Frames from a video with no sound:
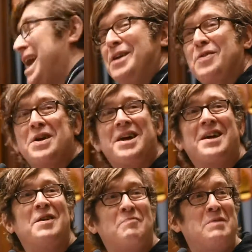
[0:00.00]

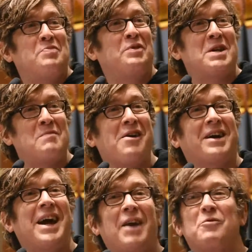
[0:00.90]
anything that people in
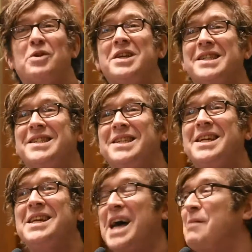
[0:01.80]
America had really
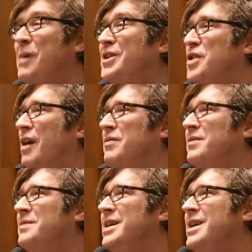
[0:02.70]
seen that much of.
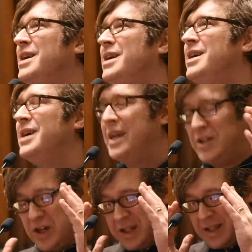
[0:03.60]

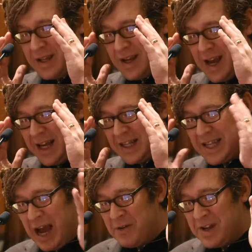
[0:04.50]
It's just
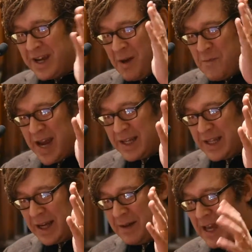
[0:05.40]
astounding,
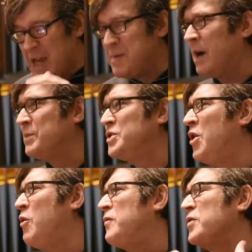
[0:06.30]
amazing. He becomes
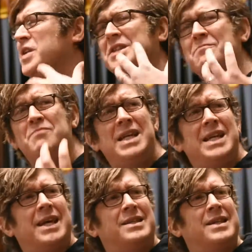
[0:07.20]
known for this
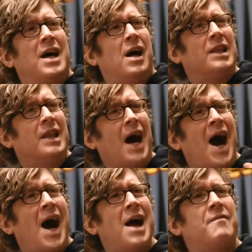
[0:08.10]
immediate,
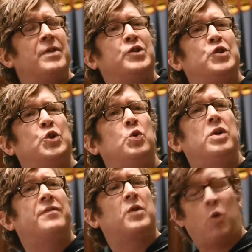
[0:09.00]
alive,
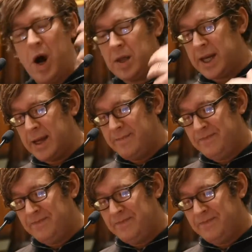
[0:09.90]
intuitive quality.